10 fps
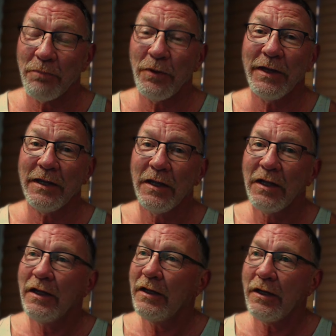pretty,
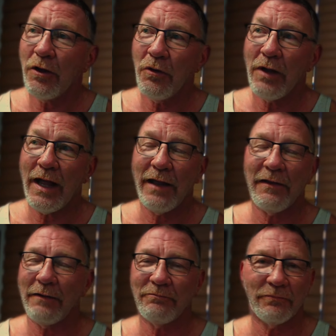you know,
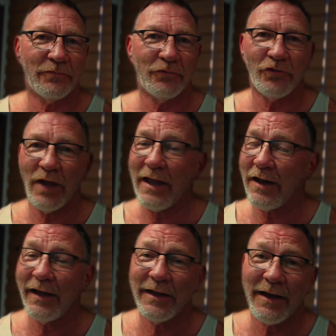I
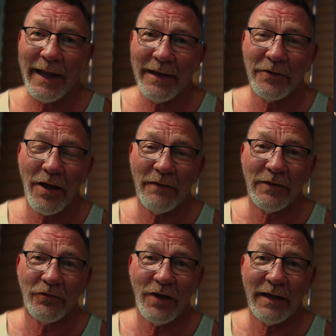got to hand it off
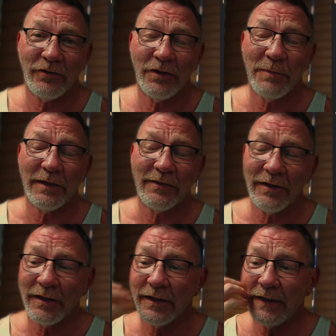to
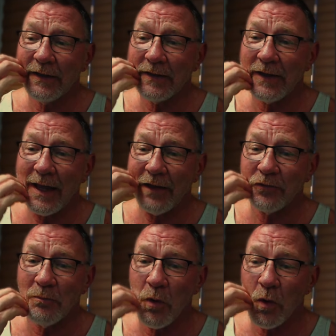ChatGPT. It
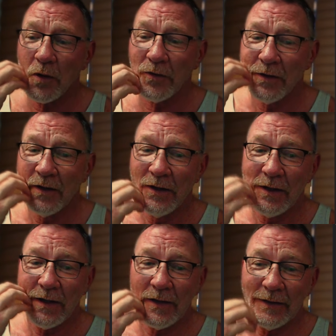has more
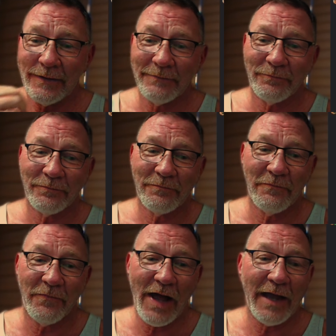
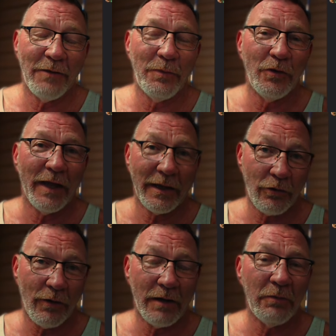viable and
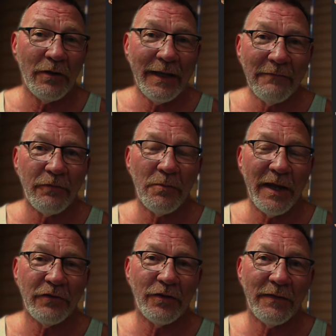credible
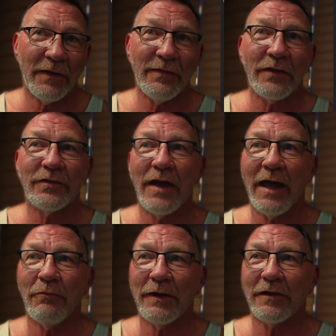information than this
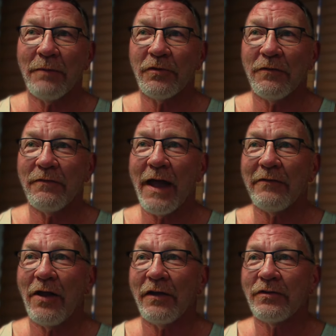guy when it comes to
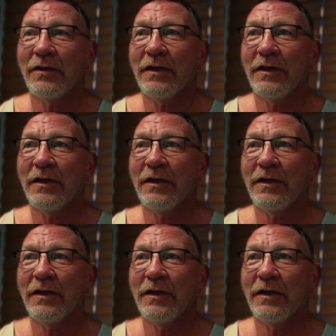fat loss.